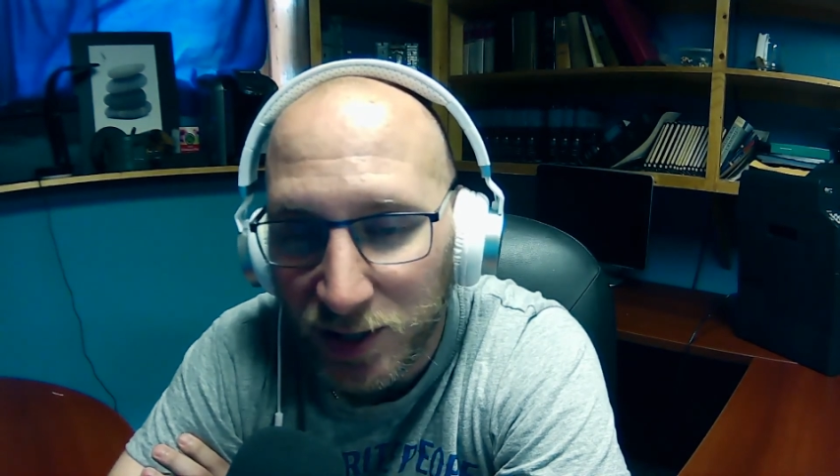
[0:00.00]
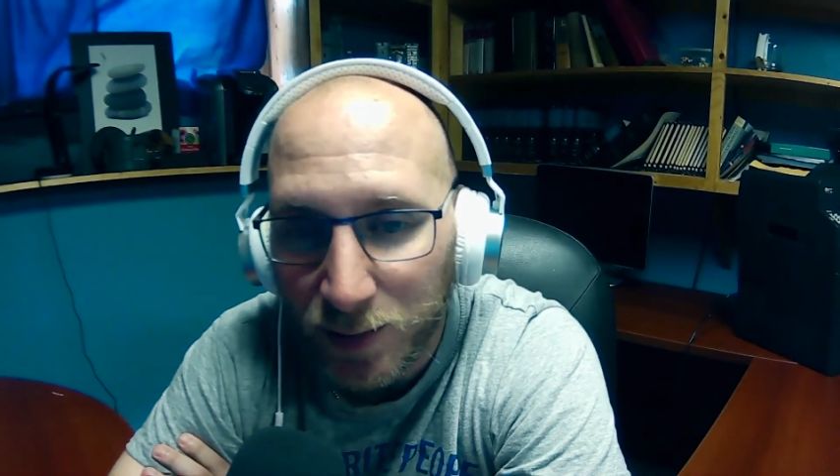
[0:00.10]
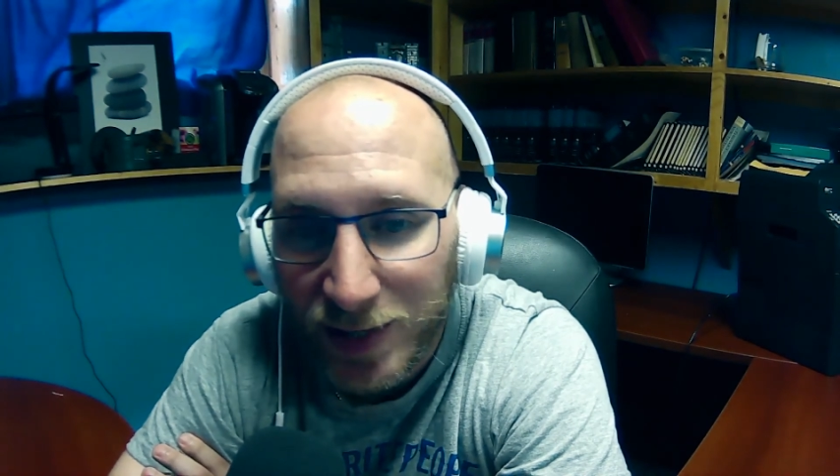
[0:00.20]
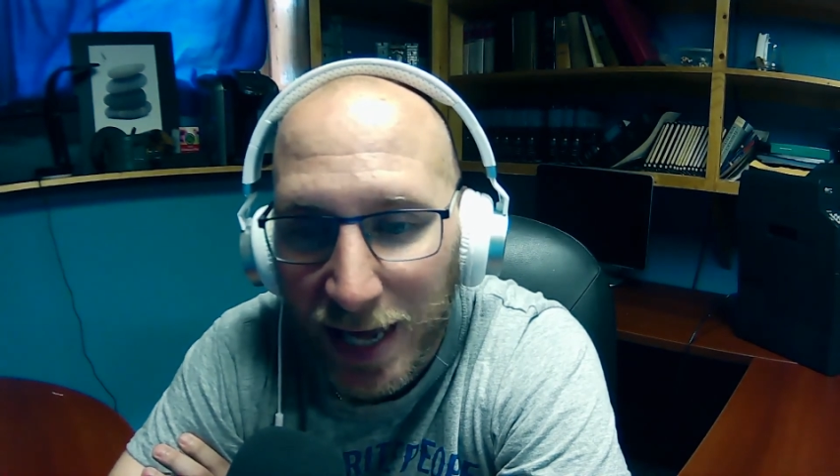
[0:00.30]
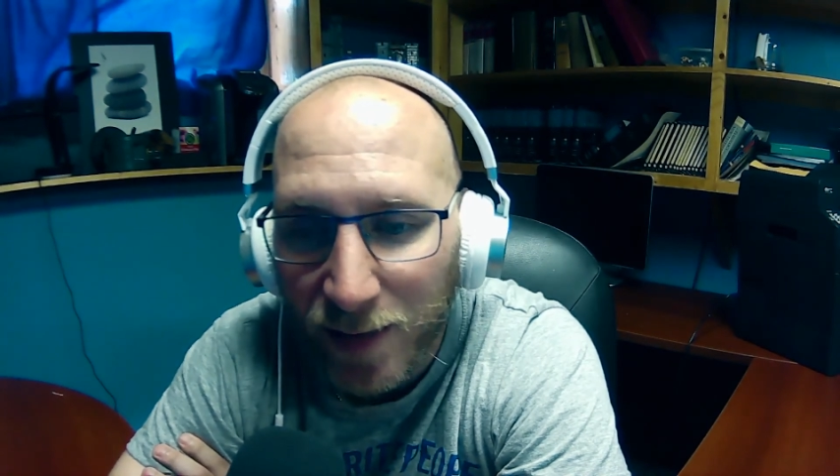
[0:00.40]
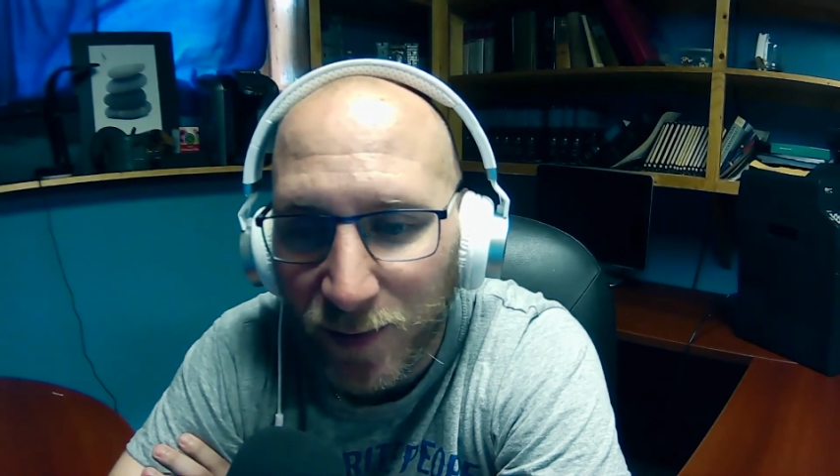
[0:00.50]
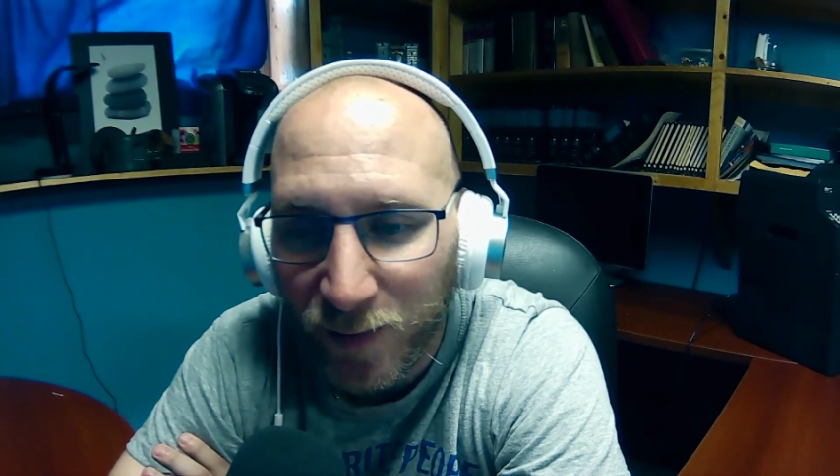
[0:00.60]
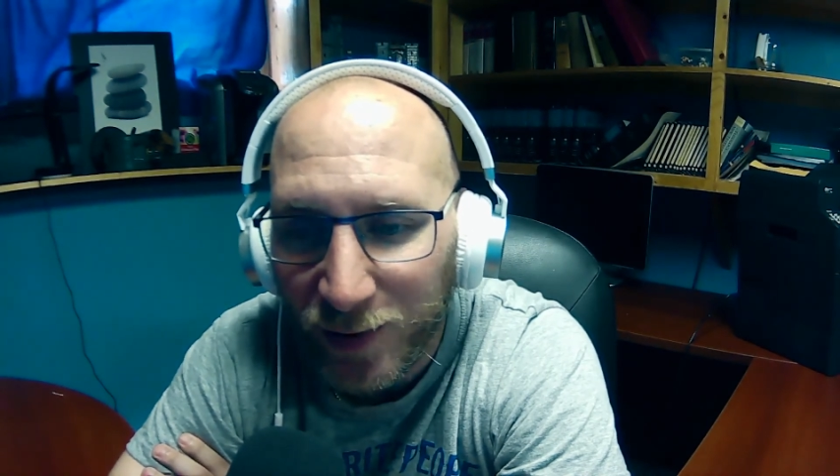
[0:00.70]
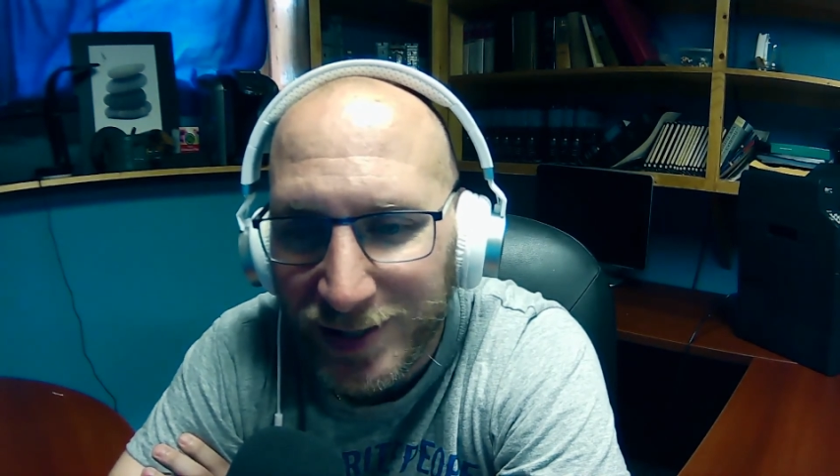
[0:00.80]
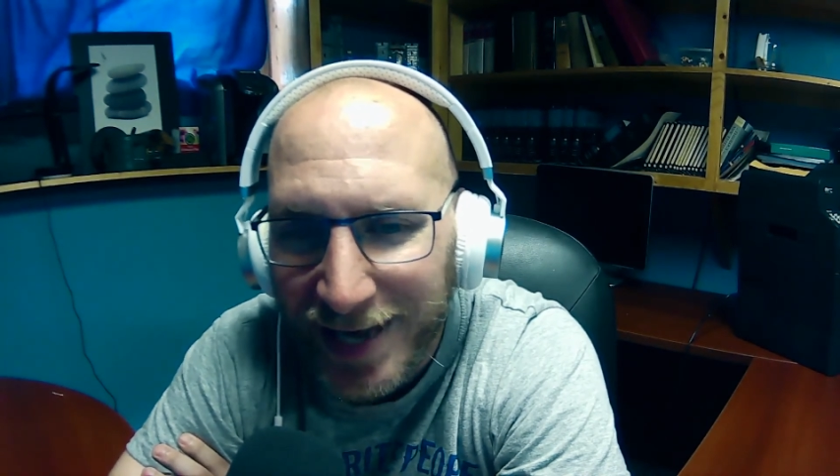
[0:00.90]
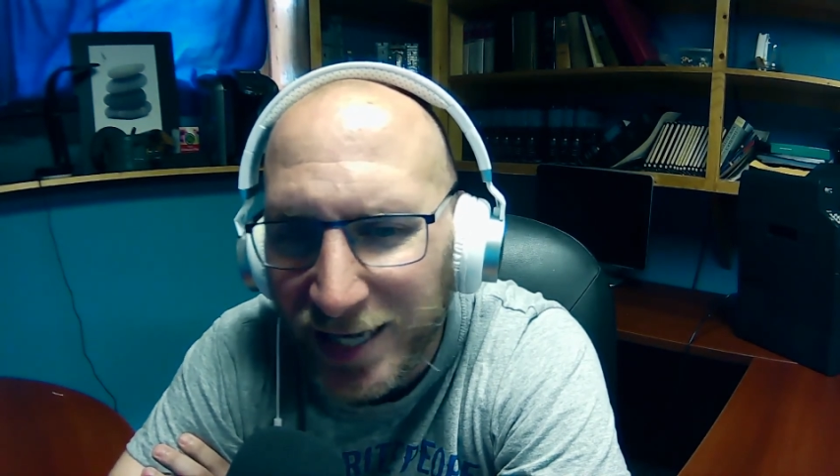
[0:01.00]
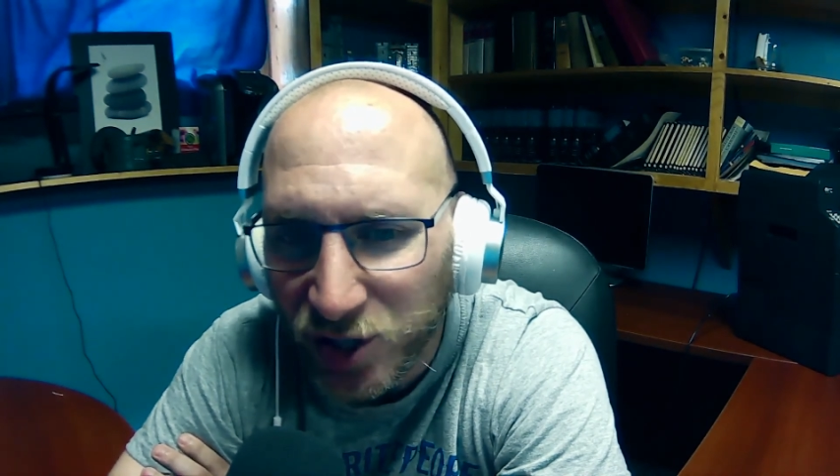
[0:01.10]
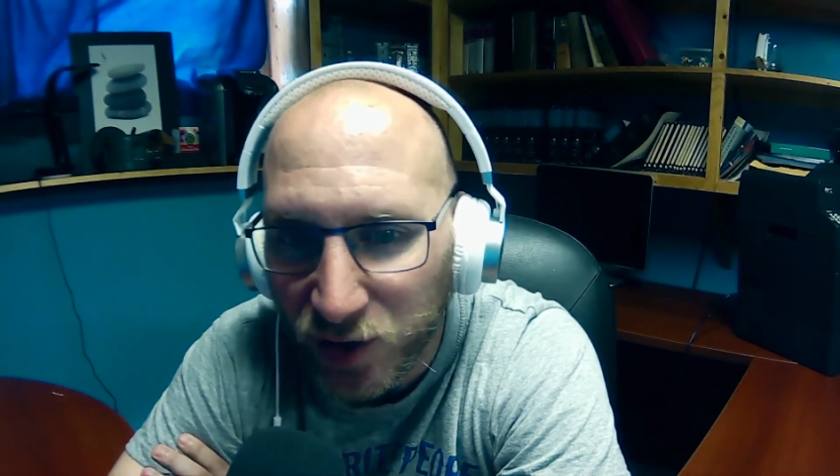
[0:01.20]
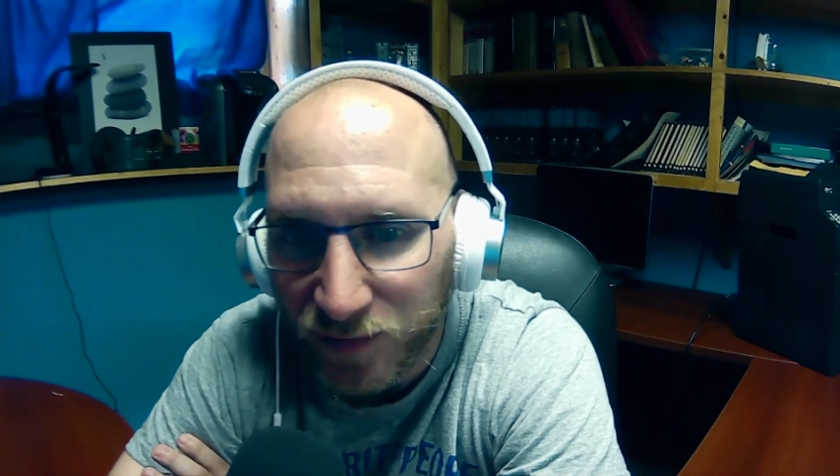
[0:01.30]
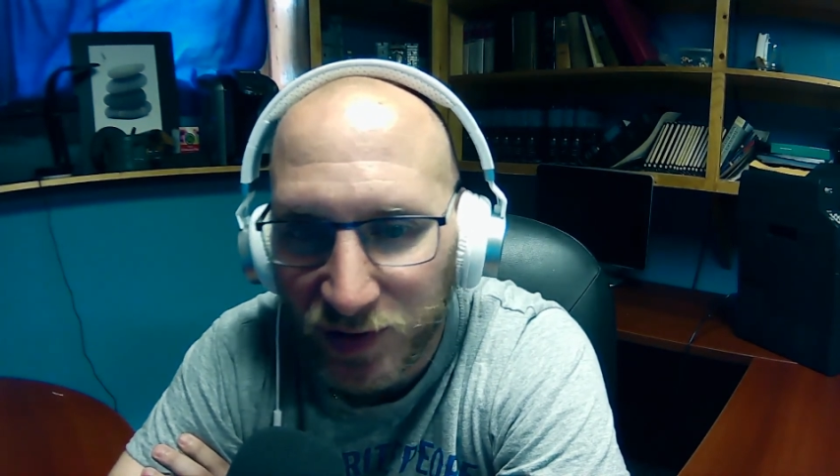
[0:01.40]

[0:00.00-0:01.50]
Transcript: He became the very nature of